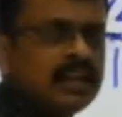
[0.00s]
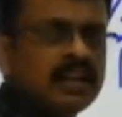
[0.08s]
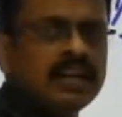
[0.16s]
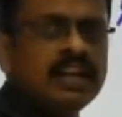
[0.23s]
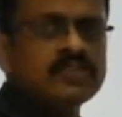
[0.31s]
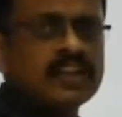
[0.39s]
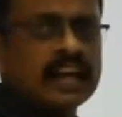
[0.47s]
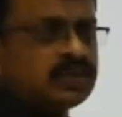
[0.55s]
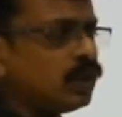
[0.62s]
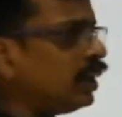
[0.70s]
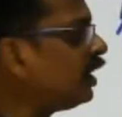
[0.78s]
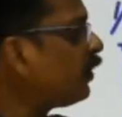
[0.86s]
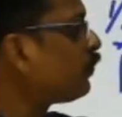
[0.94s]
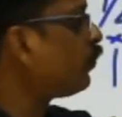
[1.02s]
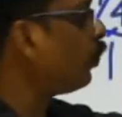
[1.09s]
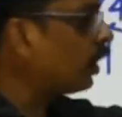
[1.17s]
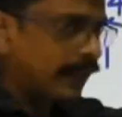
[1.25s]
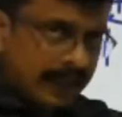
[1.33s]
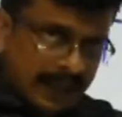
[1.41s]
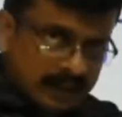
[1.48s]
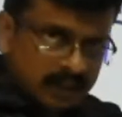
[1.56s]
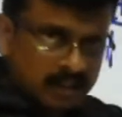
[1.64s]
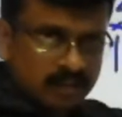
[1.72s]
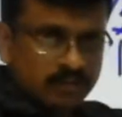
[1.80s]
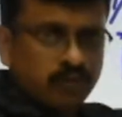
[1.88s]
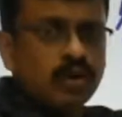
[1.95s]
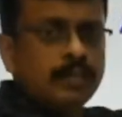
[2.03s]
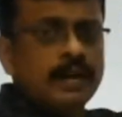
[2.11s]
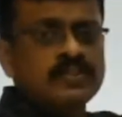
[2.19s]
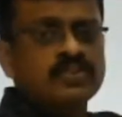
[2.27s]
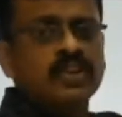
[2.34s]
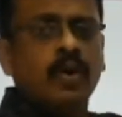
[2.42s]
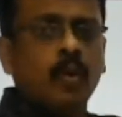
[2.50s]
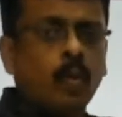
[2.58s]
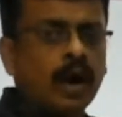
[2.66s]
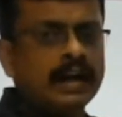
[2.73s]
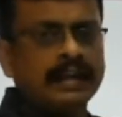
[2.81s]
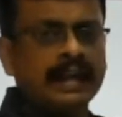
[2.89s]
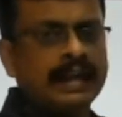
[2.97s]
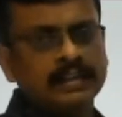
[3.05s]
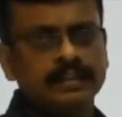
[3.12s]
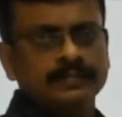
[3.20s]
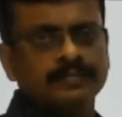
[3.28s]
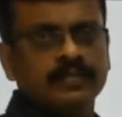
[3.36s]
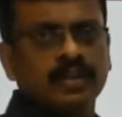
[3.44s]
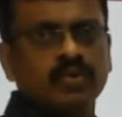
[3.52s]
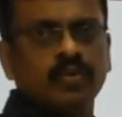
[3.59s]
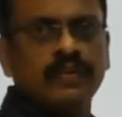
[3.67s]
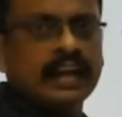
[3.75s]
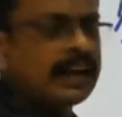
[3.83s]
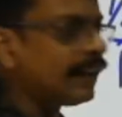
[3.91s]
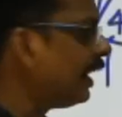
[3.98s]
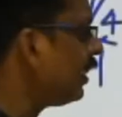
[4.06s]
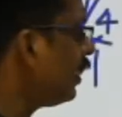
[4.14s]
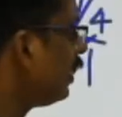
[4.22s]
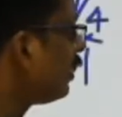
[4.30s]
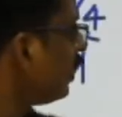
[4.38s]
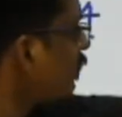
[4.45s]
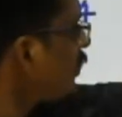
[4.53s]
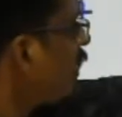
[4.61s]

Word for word: is actually the full cake. Full means one cake. So we can take it as